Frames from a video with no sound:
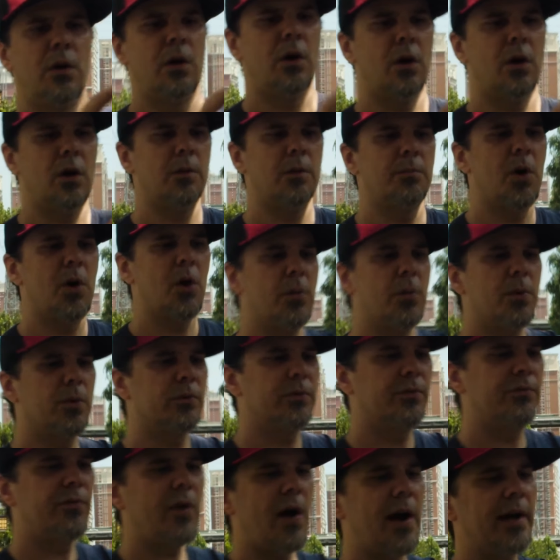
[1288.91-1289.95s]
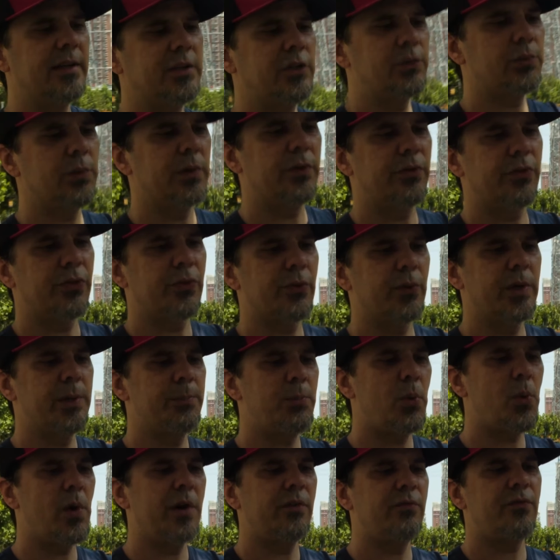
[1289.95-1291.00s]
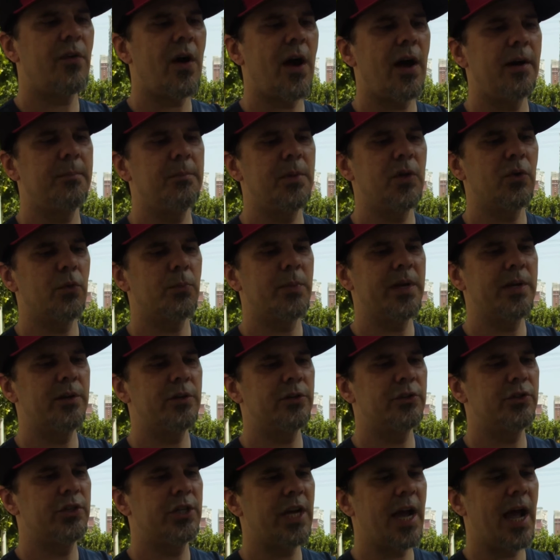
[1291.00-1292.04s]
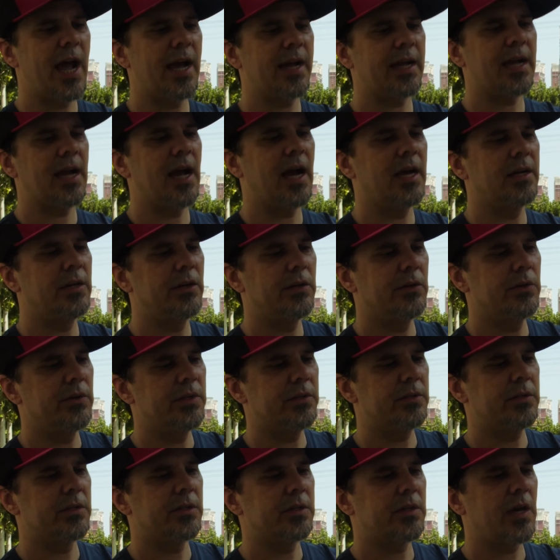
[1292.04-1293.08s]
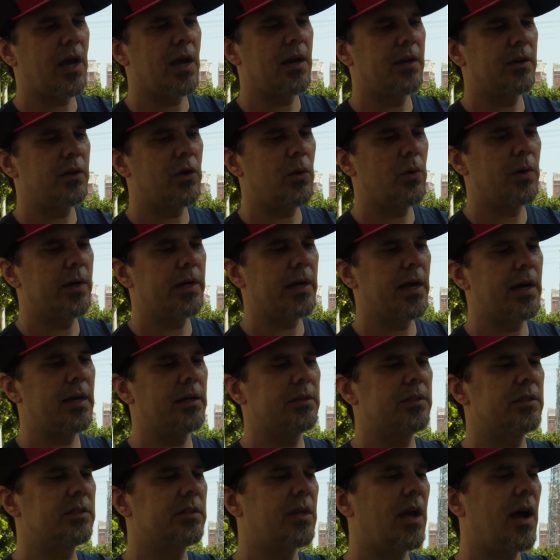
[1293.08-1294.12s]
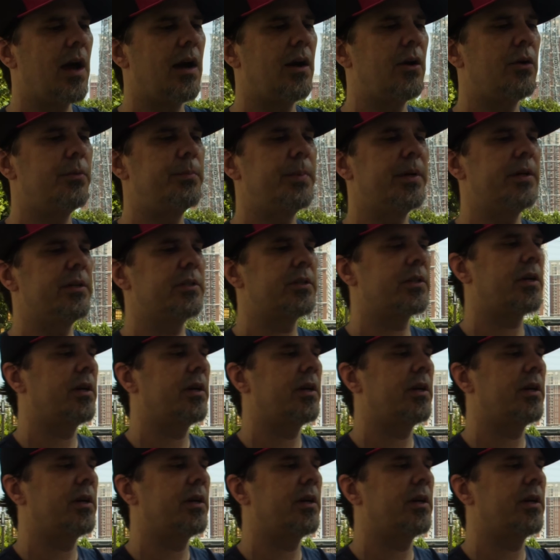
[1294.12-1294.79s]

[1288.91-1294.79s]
our mobile device with 3.5 millimeter jack. I know this is kind of going out of style, but it's